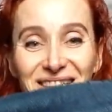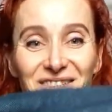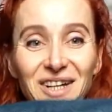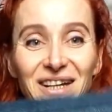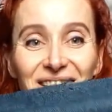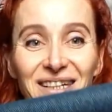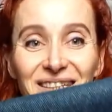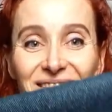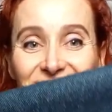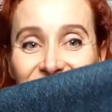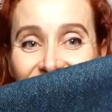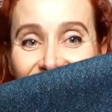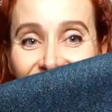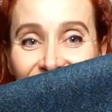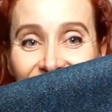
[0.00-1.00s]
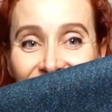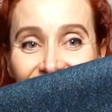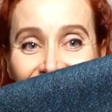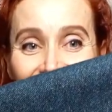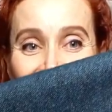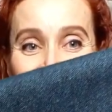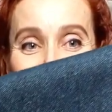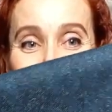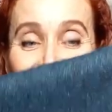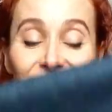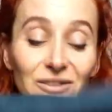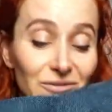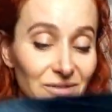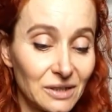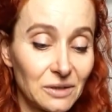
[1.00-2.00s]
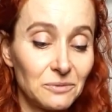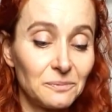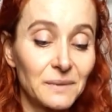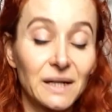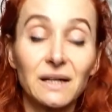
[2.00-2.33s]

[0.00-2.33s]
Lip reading: jacket. I don't know.